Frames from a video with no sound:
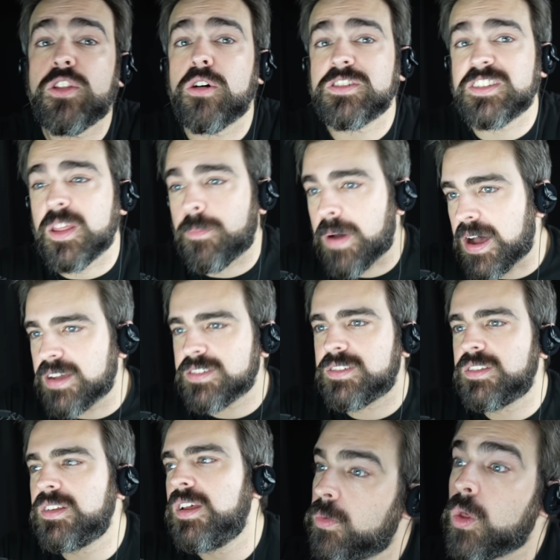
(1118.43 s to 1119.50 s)
dogs in the past.
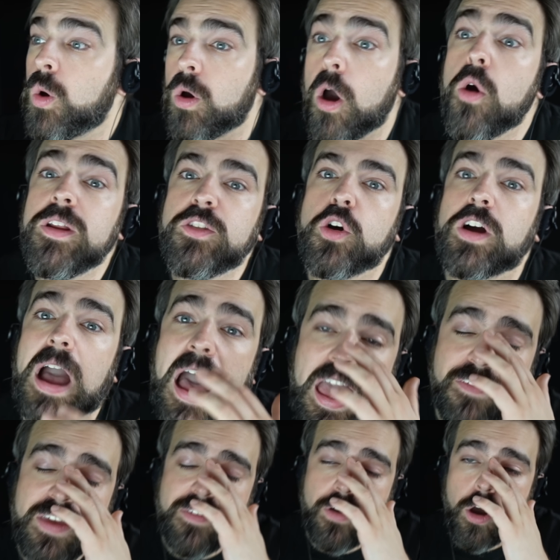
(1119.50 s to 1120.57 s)
The only dog
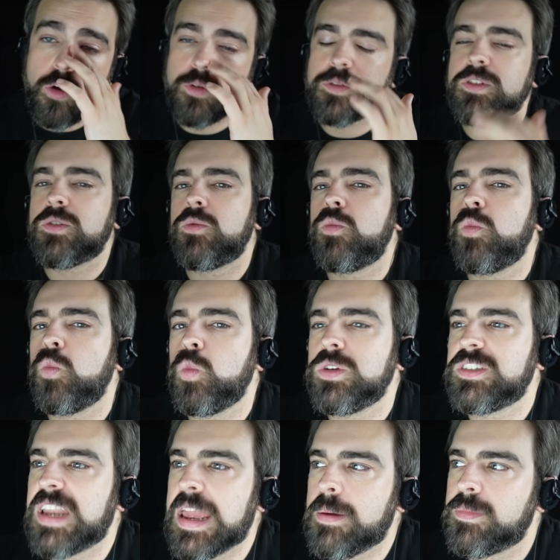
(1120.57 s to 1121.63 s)
I've ever owned was
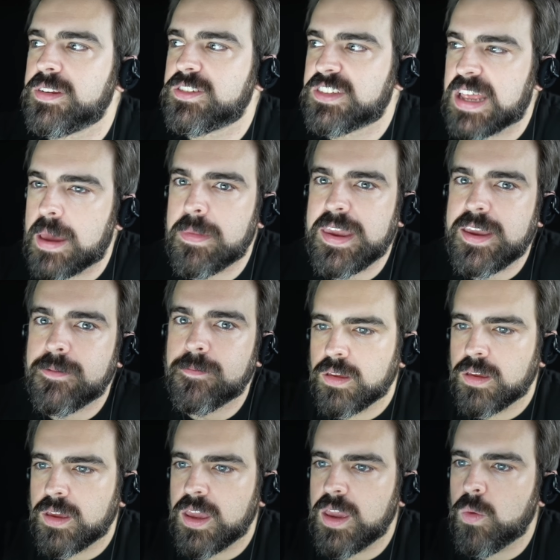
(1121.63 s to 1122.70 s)
named Sammy.
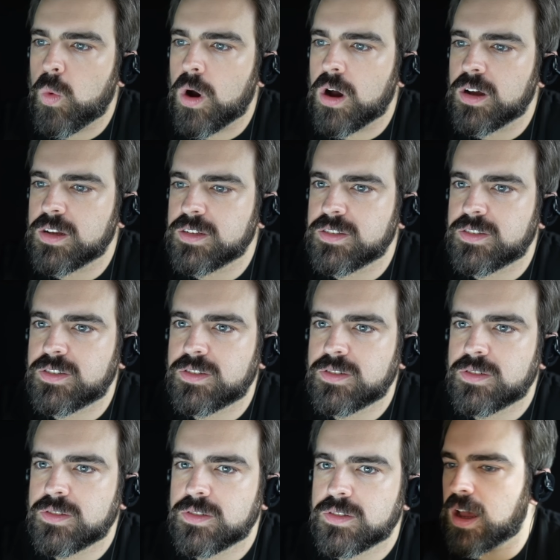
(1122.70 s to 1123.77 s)
He
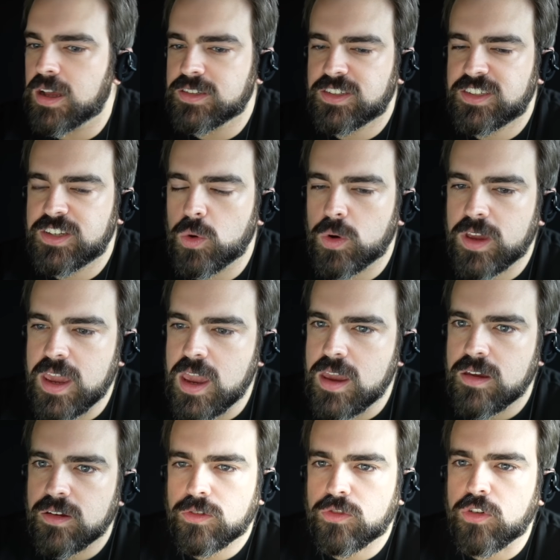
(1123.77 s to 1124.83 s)
was a silky
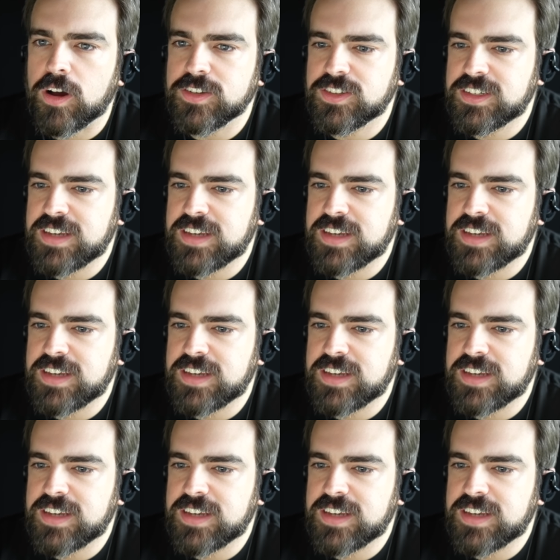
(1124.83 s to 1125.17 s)
cross